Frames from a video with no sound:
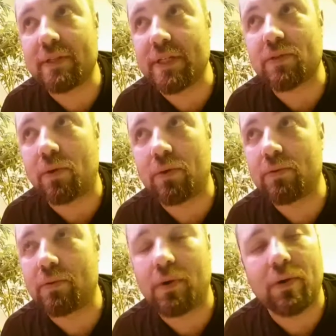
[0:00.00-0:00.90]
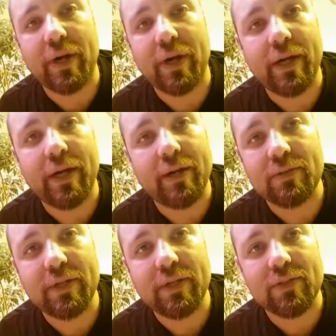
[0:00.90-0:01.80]
So this whole
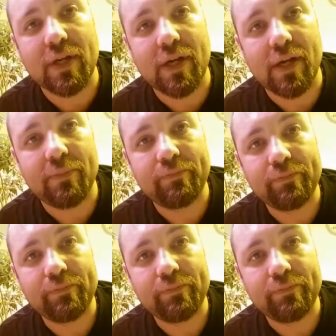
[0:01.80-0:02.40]
grow right here is